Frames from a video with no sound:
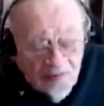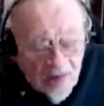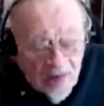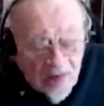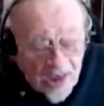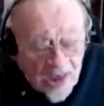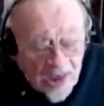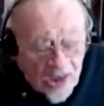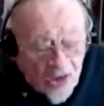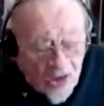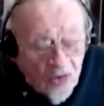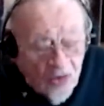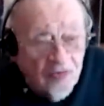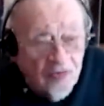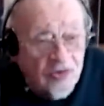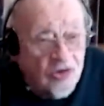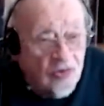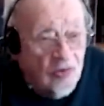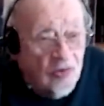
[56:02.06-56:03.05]
He knew
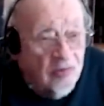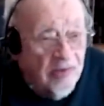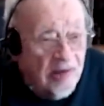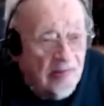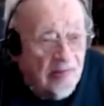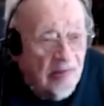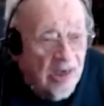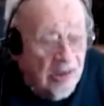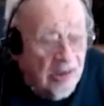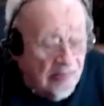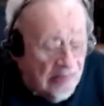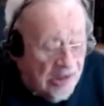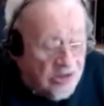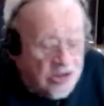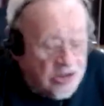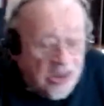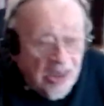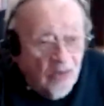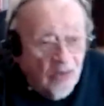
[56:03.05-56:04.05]
the story about Ray. Ray
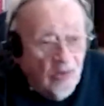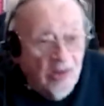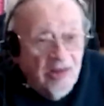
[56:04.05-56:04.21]
said, I will